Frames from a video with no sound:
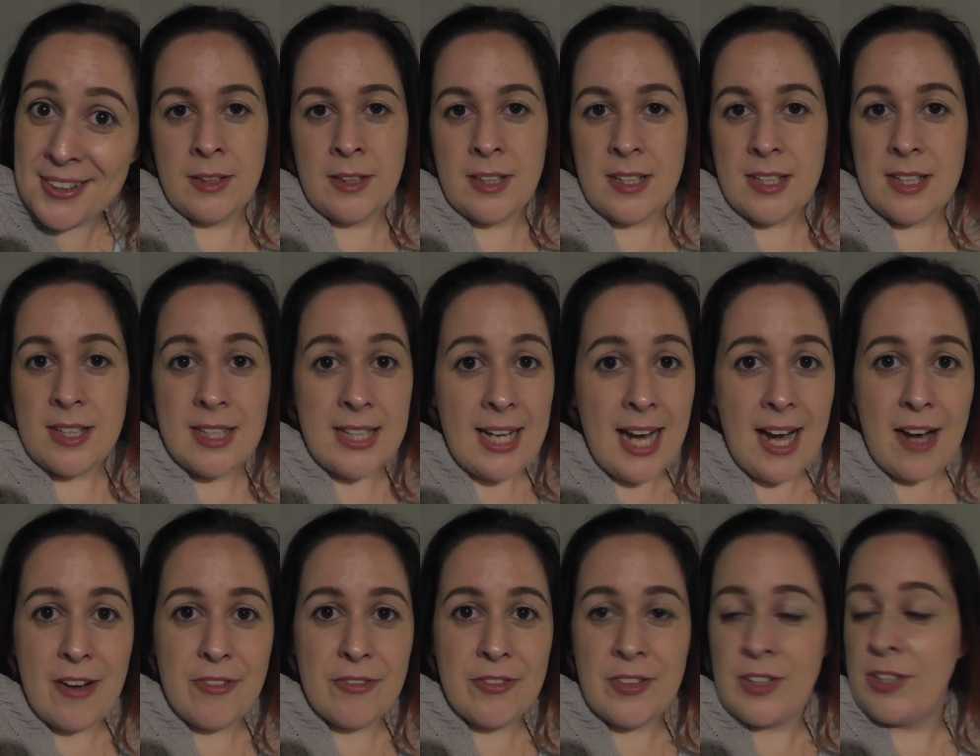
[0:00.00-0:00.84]
The
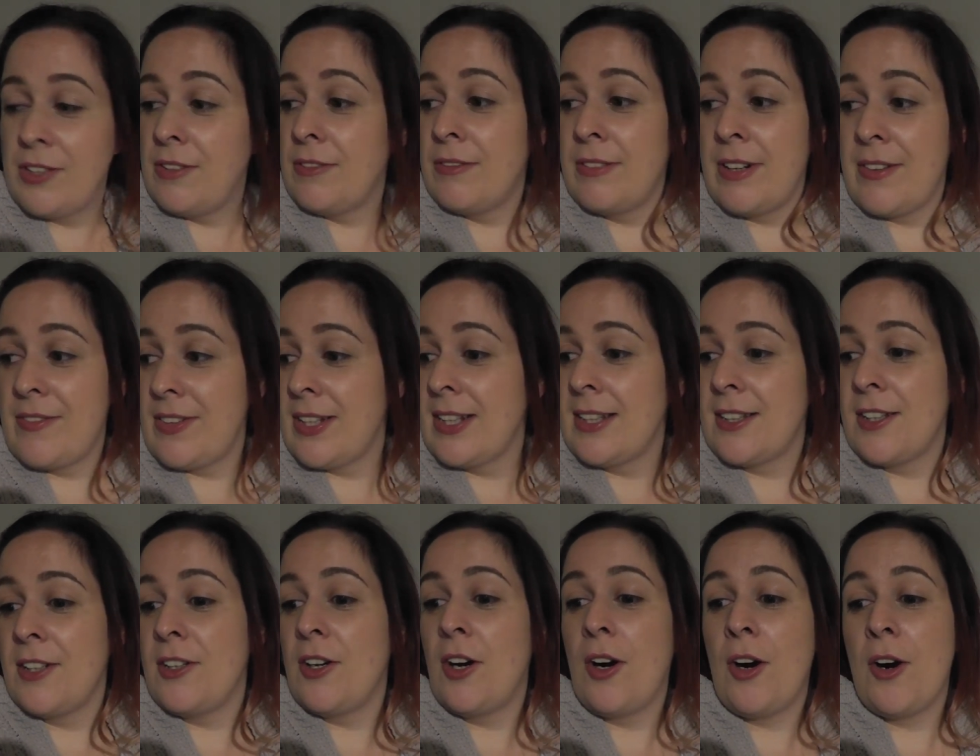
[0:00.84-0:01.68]
staff at
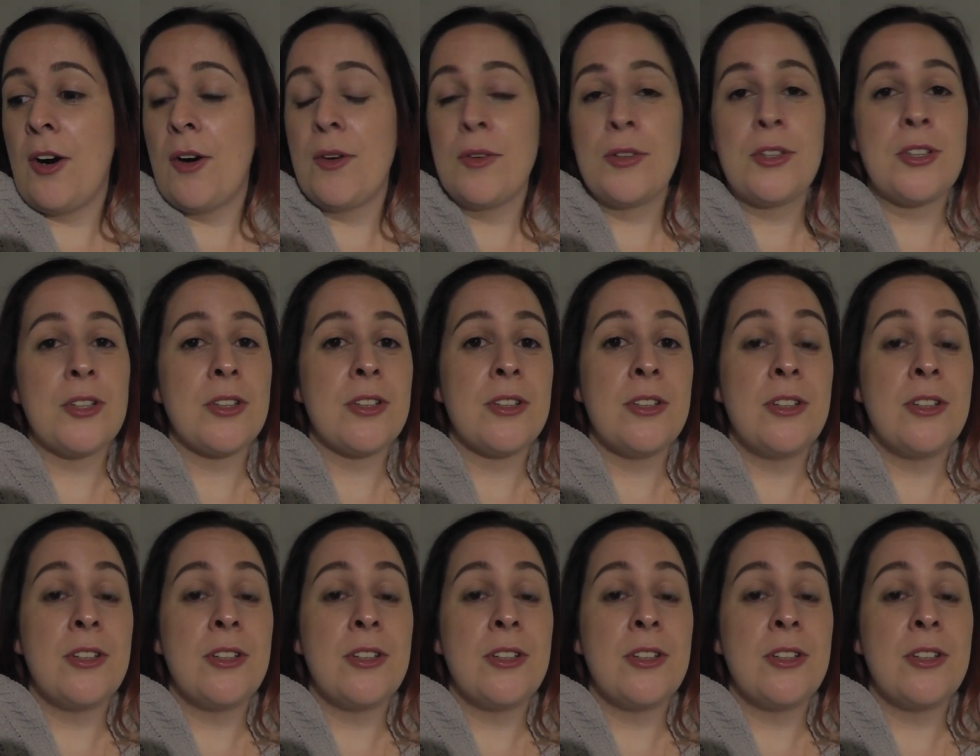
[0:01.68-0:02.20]
Rivington Hall just